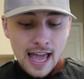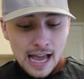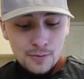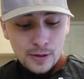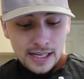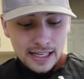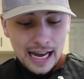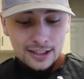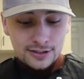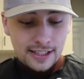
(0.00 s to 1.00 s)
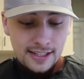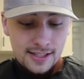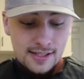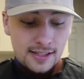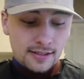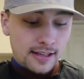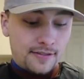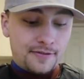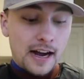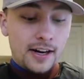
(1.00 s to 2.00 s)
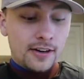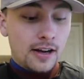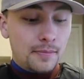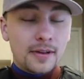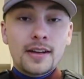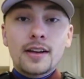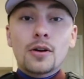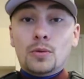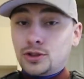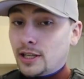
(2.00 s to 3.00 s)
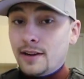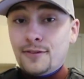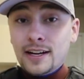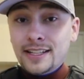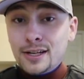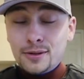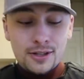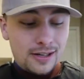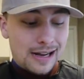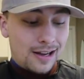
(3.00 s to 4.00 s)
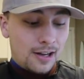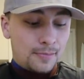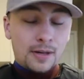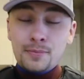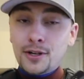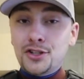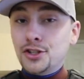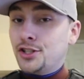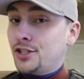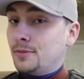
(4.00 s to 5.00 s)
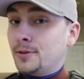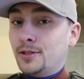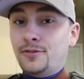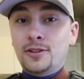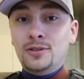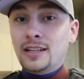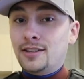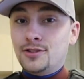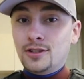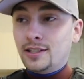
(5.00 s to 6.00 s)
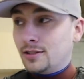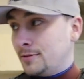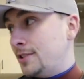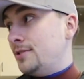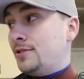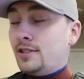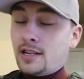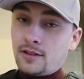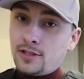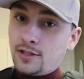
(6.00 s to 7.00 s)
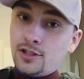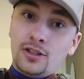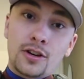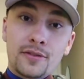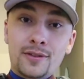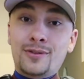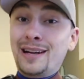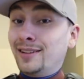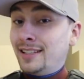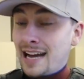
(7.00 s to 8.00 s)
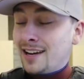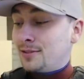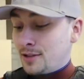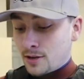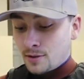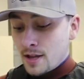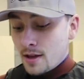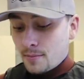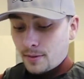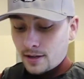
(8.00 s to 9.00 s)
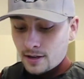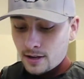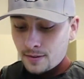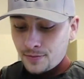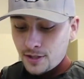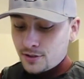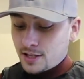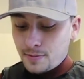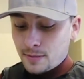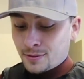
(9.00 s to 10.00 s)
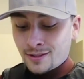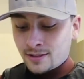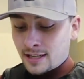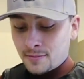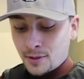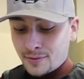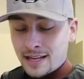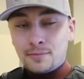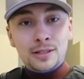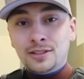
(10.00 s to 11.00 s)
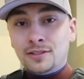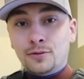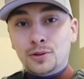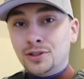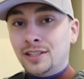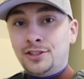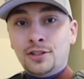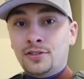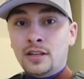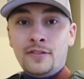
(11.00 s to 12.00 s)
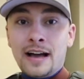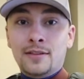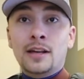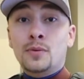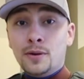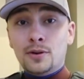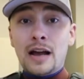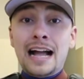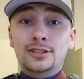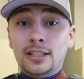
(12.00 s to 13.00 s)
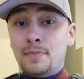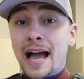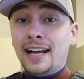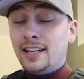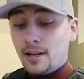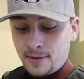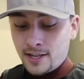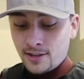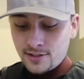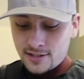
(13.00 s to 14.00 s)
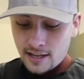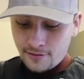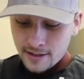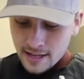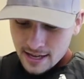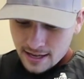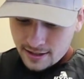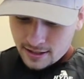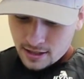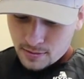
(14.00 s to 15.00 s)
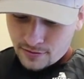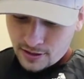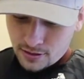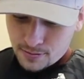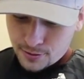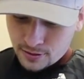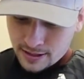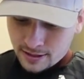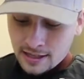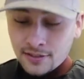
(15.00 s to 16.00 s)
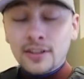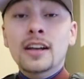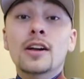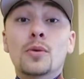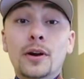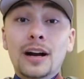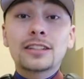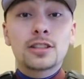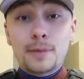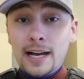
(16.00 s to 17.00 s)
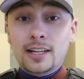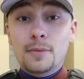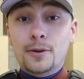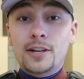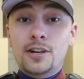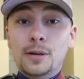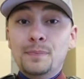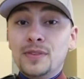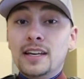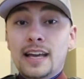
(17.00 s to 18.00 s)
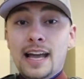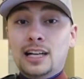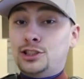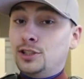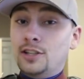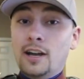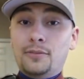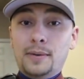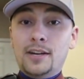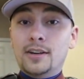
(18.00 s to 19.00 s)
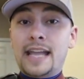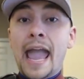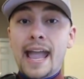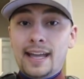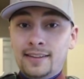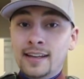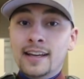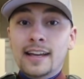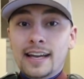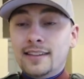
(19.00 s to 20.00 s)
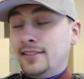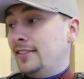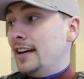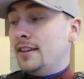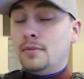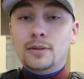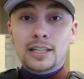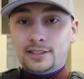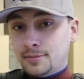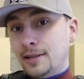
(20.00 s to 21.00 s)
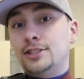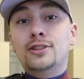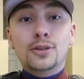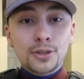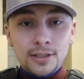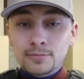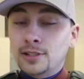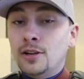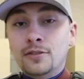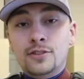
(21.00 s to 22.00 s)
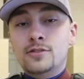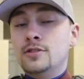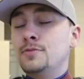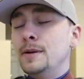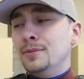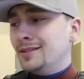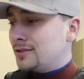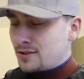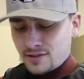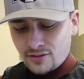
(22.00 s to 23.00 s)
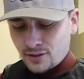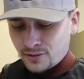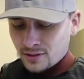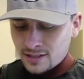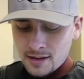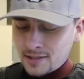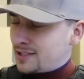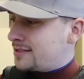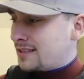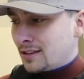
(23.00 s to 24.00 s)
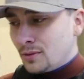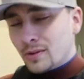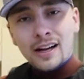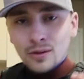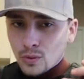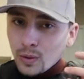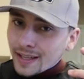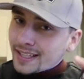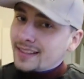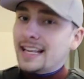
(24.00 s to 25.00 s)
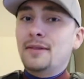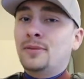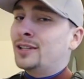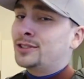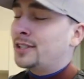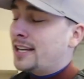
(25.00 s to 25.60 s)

and we can actually get this thing to like fire up, we'll try and find the owner. But I'm pretty sure it's just a burner phone like a drug dealer would use, you know, just chunk over the railing. I don't know. But you see people all the time go over that unfortunately, and chunk stuff out. Like we were actually packing up gear and stuff. I think I cut my finger open on that glass. We were actually packing up our gear, and sure enough, we hear a can hit the side of the bridge. Somebody threw something over. So there's people that throw stuff over all the time. I don't quite get that mantra